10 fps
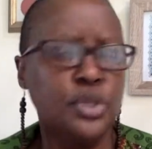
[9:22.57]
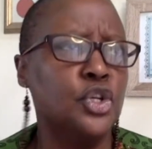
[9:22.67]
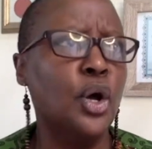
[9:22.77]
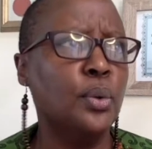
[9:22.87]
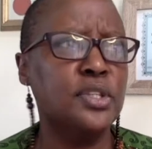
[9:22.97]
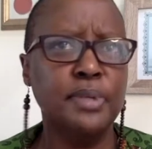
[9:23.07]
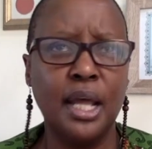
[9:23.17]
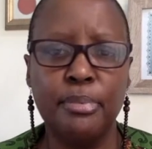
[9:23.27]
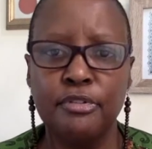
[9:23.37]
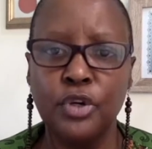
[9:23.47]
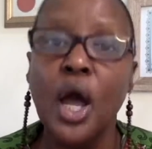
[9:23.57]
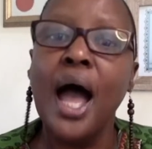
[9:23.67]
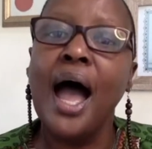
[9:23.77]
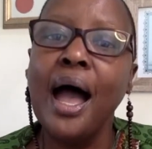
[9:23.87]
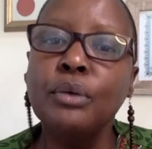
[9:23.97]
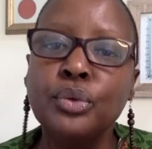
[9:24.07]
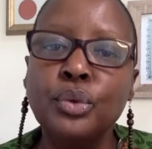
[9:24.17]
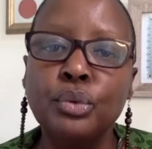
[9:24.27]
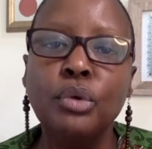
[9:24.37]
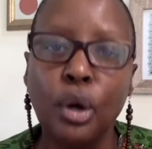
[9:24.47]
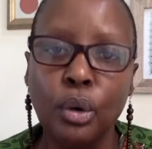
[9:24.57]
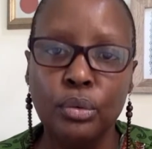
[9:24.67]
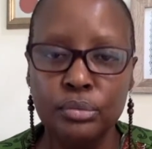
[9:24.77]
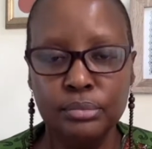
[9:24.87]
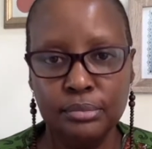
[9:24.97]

We know it's been happening for long. How do you know?